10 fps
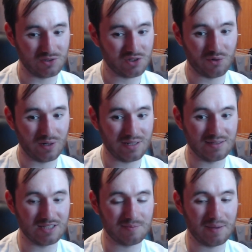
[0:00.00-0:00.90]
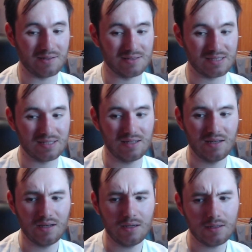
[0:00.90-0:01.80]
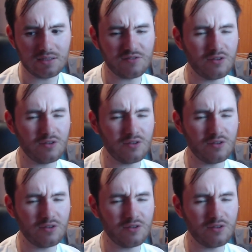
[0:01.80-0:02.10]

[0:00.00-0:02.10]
just create these spells. There's a